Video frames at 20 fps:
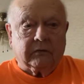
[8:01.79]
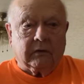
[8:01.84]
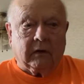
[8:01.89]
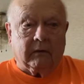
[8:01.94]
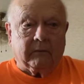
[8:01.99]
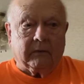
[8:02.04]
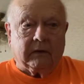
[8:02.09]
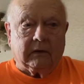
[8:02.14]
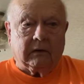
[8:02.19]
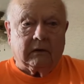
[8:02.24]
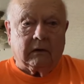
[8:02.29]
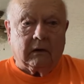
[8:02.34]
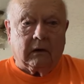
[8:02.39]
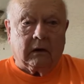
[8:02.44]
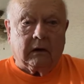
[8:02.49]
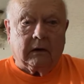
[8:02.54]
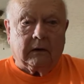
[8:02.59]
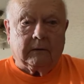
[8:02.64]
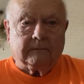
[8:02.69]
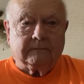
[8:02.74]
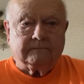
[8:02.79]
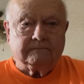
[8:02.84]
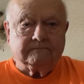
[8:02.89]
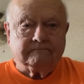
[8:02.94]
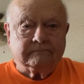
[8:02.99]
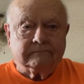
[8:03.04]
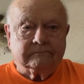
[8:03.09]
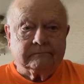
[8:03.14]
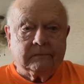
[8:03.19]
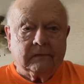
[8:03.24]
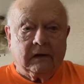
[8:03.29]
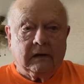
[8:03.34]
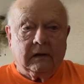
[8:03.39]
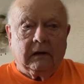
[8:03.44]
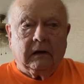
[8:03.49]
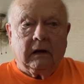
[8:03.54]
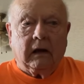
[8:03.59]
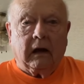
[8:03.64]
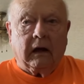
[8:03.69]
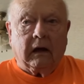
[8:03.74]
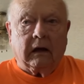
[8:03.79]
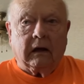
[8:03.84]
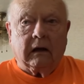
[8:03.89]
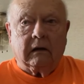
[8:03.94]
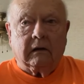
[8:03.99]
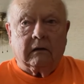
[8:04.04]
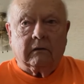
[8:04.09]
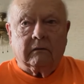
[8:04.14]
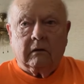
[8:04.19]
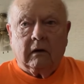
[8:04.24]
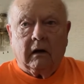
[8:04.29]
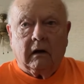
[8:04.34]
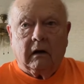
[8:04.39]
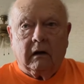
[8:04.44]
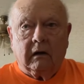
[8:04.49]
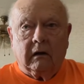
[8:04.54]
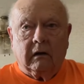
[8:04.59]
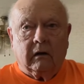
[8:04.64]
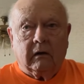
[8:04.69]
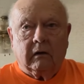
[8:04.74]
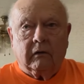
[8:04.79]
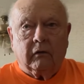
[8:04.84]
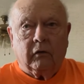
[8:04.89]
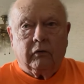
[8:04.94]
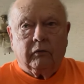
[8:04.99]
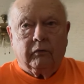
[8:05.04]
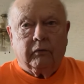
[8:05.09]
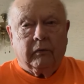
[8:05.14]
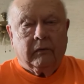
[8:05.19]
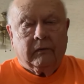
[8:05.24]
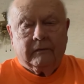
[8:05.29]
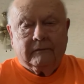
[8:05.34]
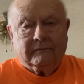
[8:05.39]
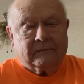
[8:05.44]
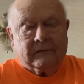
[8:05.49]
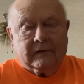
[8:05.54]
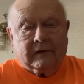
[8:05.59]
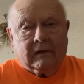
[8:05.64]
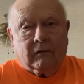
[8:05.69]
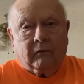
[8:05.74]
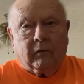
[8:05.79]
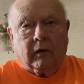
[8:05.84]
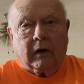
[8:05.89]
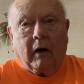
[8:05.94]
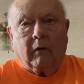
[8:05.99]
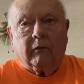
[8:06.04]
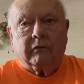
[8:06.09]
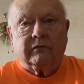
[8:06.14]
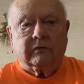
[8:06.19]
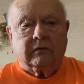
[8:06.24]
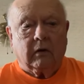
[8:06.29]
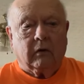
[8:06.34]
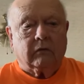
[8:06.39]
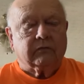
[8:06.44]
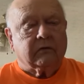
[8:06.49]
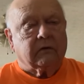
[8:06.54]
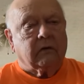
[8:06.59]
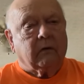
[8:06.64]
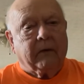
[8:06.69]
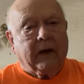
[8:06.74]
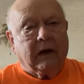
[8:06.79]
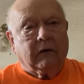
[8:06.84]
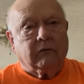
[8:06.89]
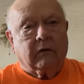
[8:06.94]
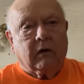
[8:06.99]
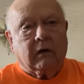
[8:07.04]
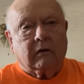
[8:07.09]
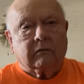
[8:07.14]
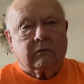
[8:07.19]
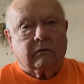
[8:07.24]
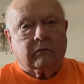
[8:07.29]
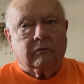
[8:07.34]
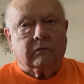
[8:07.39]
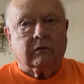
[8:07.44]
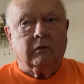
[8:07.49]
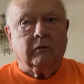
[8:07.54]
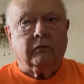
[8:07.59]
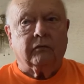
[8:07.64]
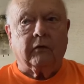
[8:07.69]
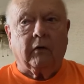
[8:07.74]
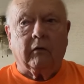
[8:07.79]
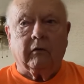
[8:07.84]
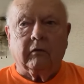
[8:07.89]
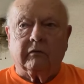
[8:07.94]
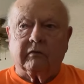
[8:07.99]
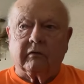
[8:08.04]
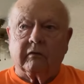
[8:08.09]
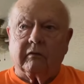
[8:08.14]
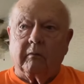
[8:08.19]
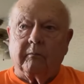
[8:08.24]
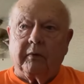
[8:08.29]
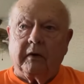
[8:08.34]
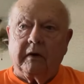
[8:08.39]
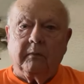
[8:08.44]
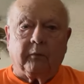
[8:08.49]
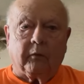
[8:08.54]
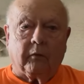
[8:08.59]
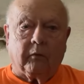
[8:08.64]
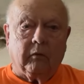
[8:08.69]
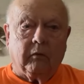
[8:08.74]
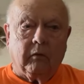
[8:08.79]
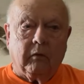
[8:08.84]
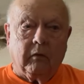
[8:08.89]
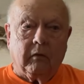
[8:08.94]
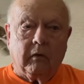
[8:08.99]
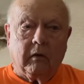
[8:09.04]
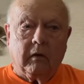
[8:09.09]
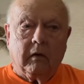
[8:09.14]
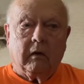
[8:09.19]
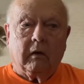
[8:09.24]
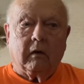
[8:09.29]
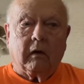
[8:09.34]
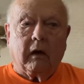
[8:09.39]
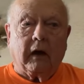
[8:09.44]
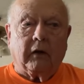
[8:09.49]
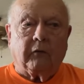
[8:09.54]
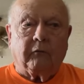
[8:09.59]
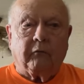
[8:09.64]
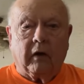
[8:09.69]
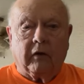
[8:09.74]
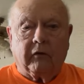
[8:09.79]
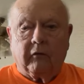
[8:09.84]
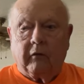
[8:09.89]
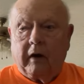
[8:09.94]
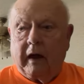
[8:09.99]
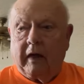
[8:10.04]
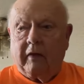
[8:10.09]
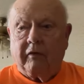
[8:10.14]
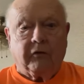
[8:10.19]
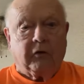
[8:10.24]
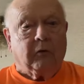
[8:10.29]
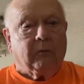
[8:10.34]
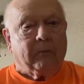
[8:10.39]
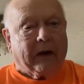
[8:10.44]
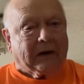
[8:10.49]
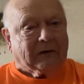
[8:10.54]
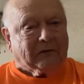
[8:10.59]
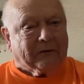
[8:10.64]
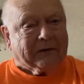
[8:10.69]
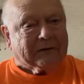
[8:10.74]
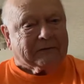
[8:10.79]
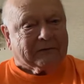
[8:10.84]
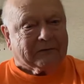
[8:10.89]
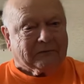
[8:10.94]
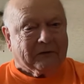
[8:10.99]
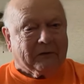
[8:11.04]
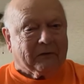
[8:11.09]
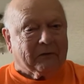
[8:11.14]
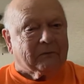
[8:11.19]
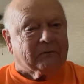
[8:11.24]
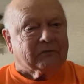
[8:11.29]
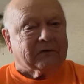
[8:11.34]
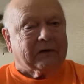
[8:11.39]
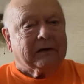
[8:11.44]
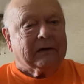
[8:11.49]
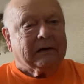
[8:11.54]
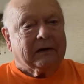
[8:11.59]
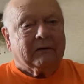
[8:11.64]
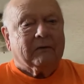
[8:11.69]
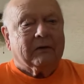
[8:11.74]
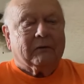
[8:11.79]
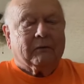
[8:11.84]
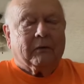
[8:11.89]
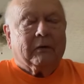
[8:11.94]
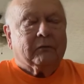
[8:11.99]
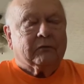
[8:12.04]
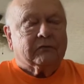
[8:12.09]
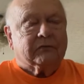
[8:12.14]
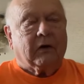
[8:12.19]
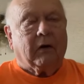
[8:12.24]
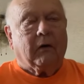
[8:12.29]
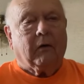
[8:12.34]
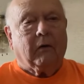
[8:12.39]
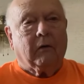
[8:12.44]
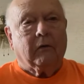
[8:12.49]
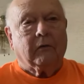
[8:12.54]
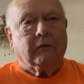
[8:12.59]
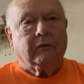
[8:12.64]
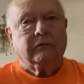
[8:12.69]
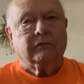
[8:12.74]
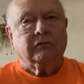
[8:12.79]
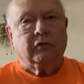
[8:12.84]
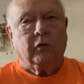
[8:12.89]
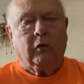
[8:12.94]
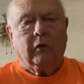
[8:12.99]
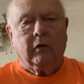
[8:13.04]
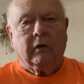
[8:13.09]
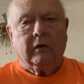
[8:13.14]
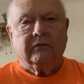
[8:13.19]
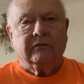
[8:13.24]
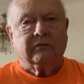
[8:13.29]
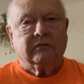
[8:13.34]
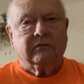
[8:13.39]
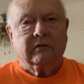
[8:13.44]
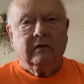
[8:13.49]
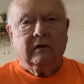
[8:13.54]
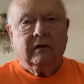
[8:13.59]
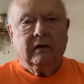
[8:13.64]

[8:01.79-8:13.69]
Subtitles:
I mean, and when I was chosen the band director, 2/3 of the people had rather had their band director. You know what I'm saying? It was a hard choice.